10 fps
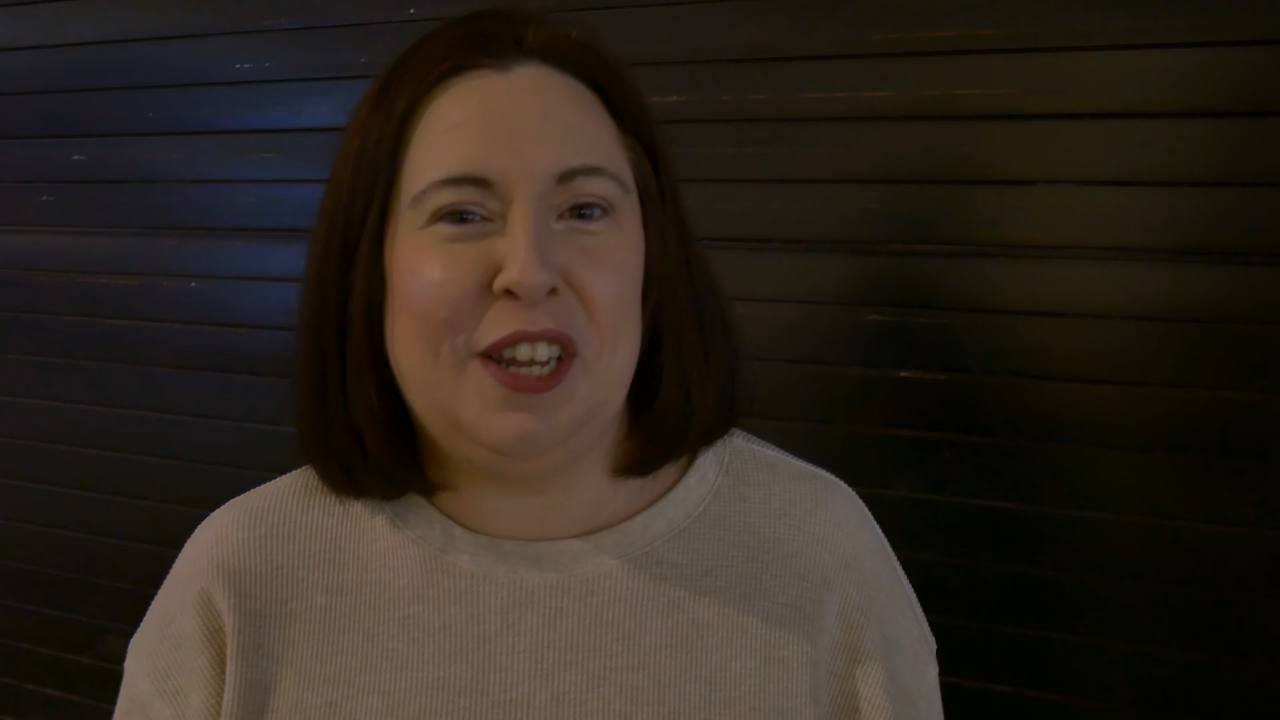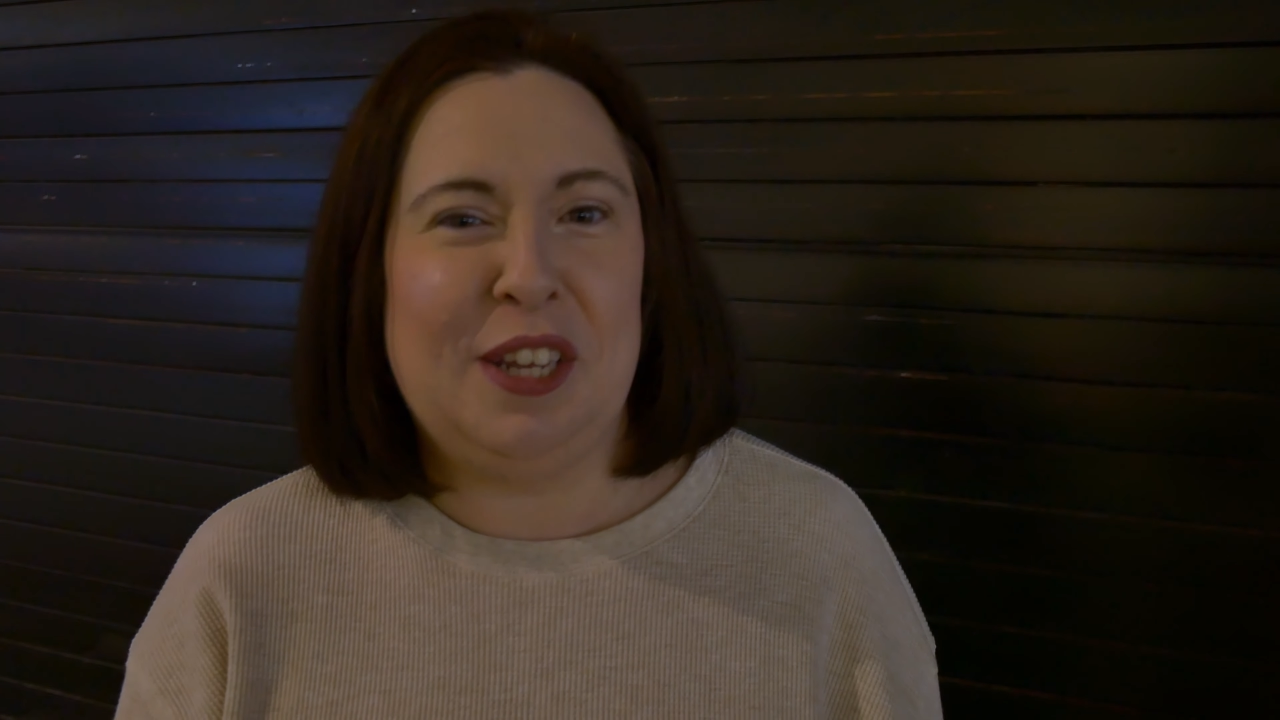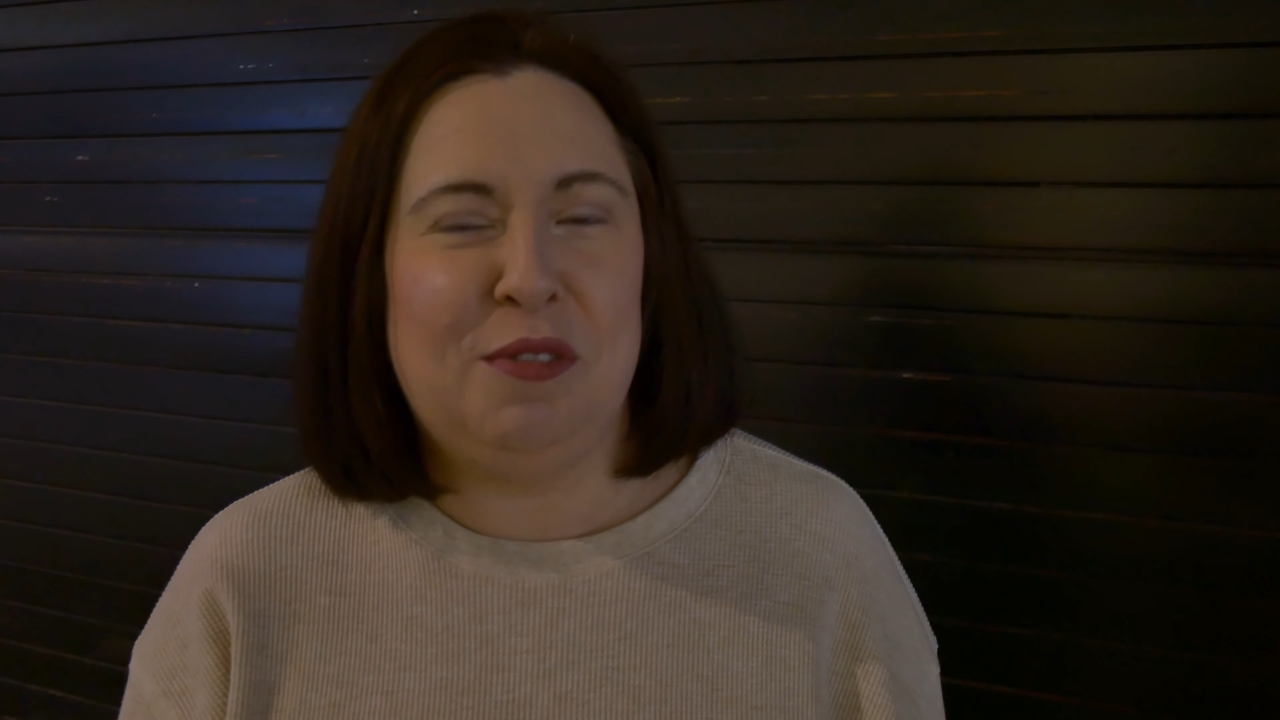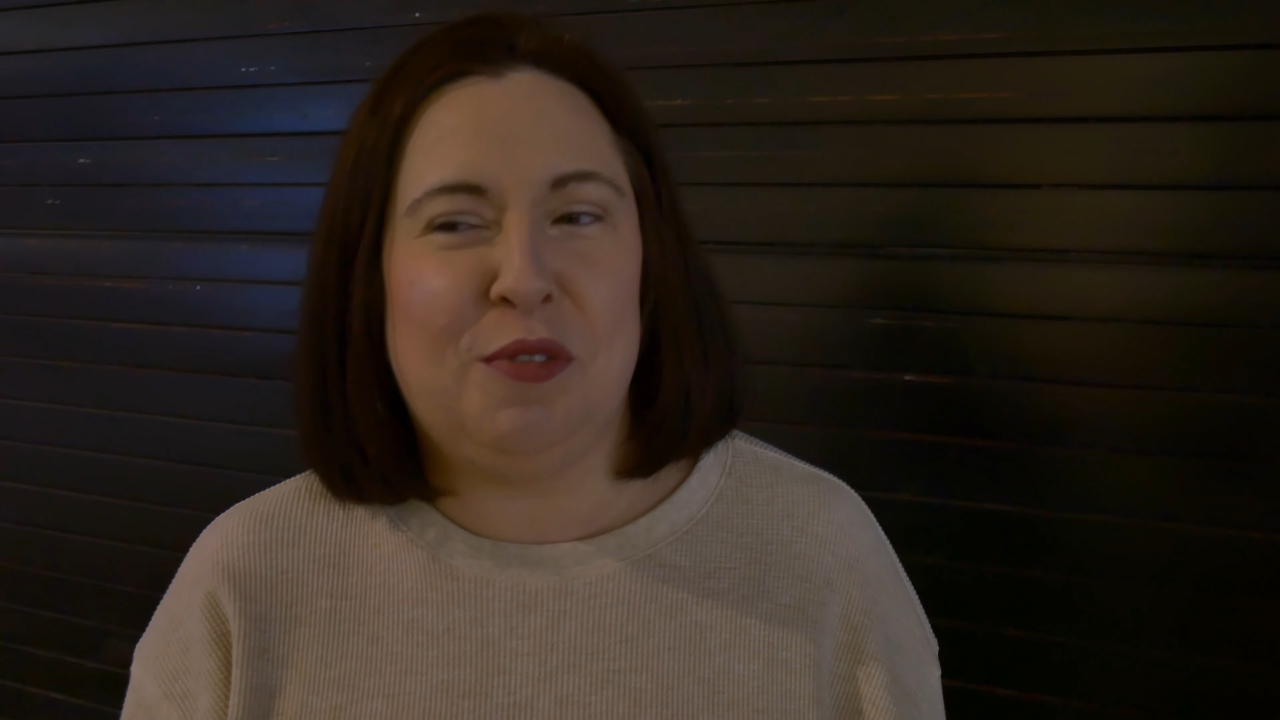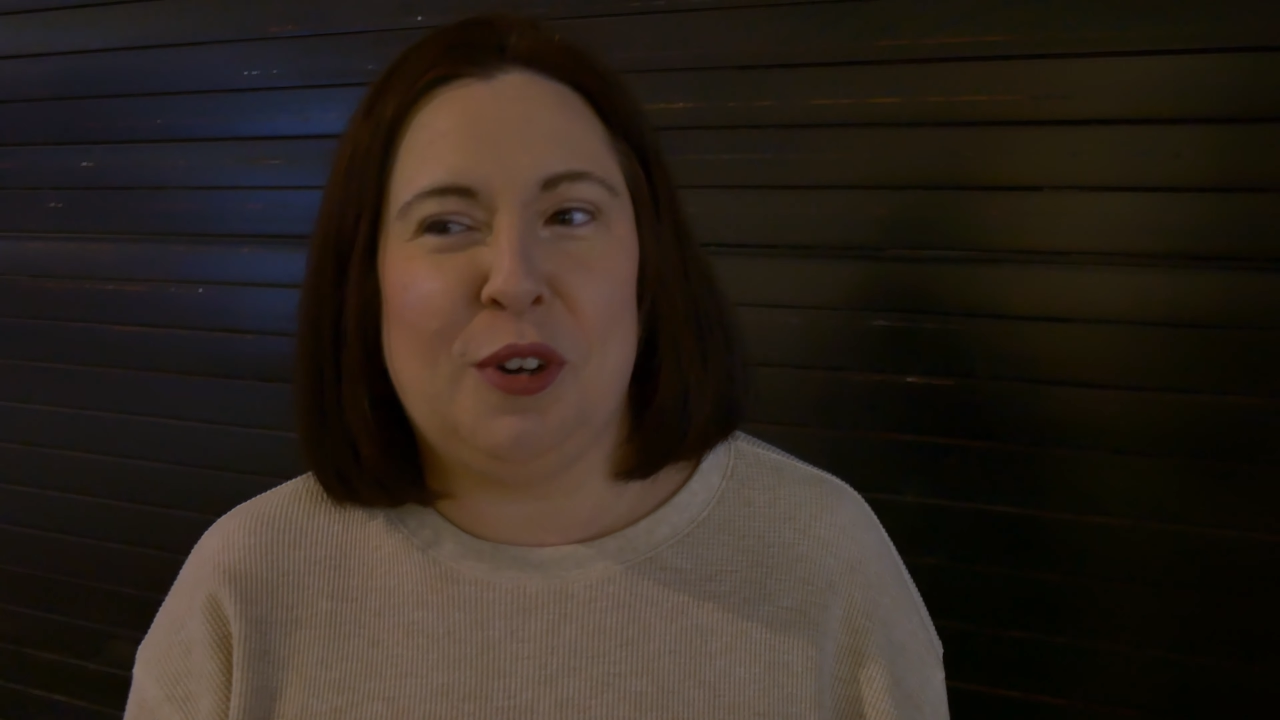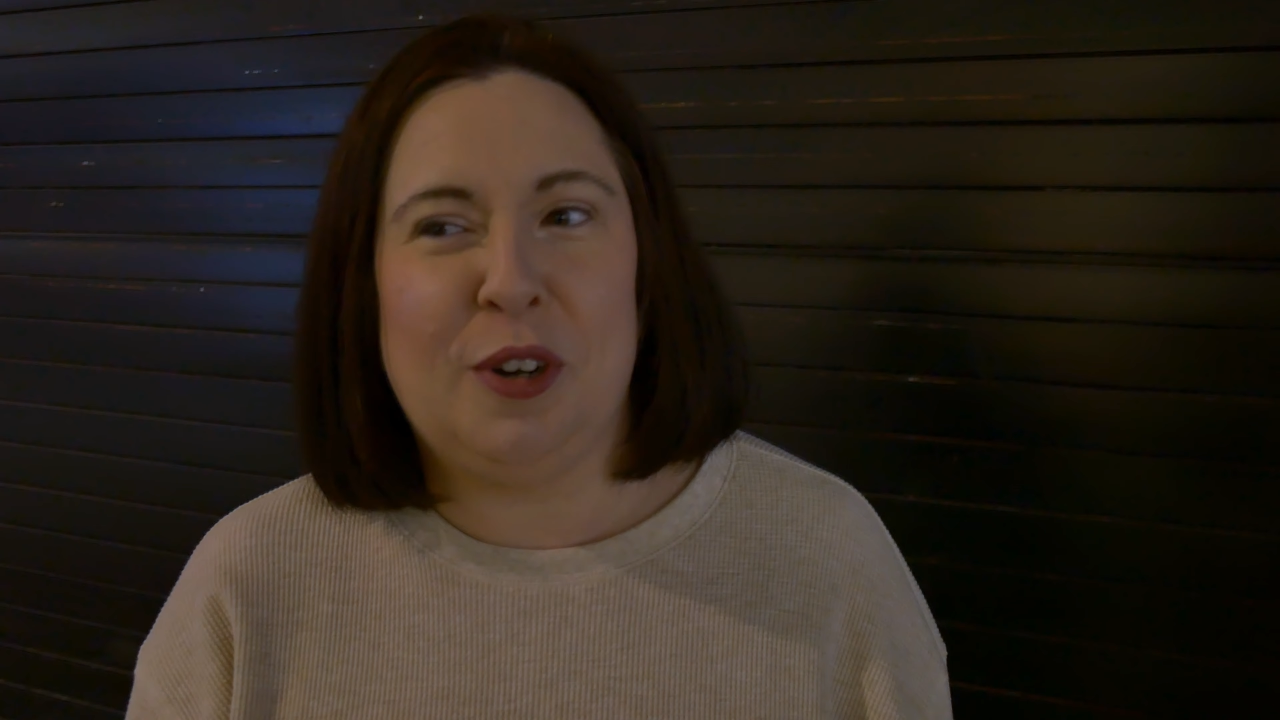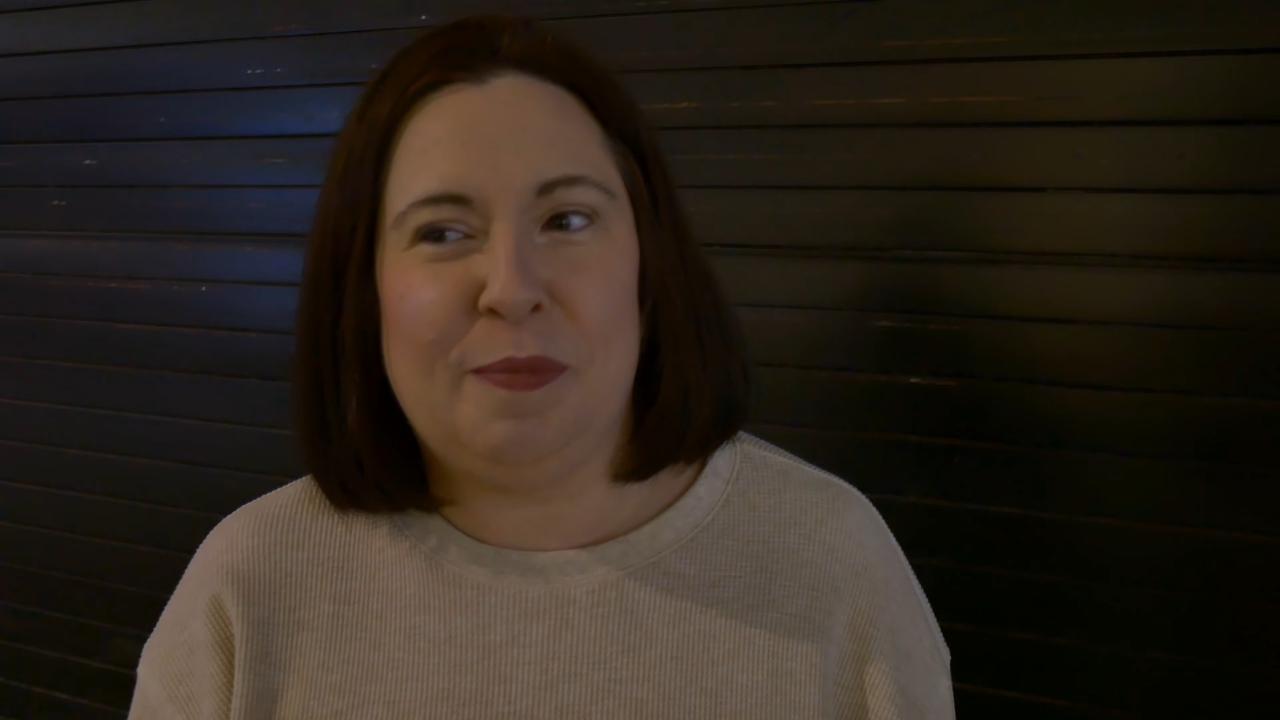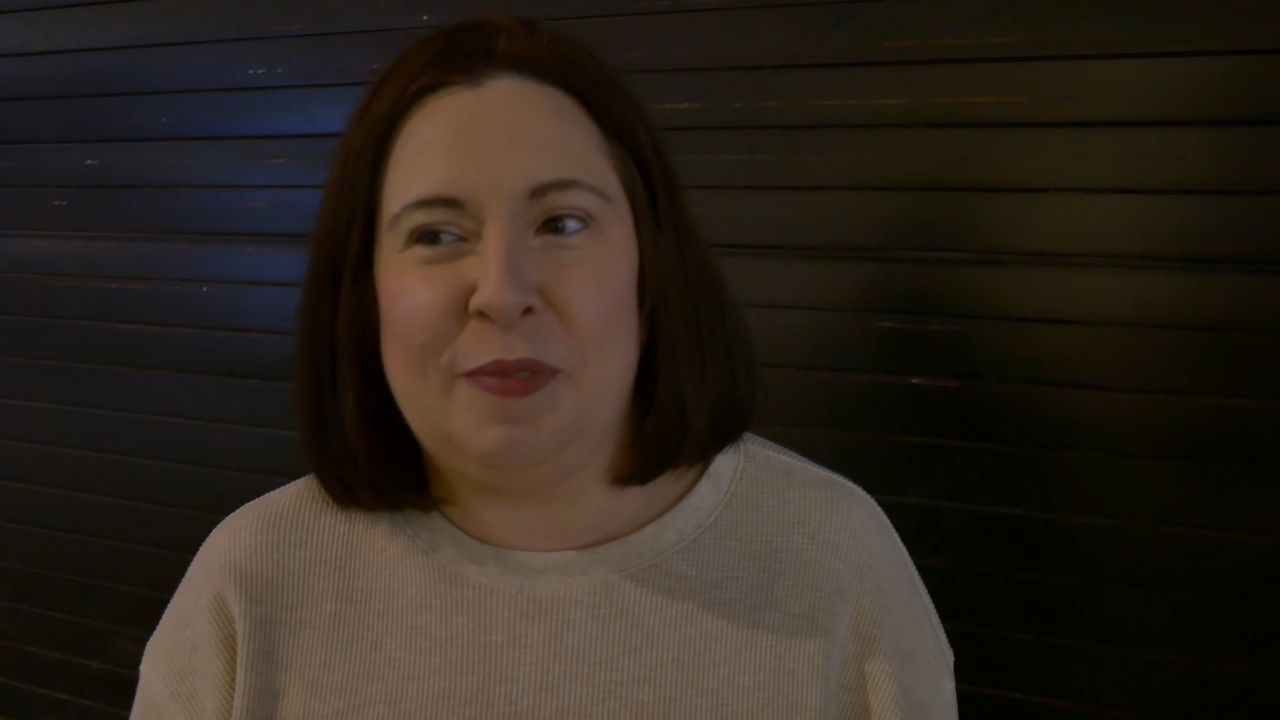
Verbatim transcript: in for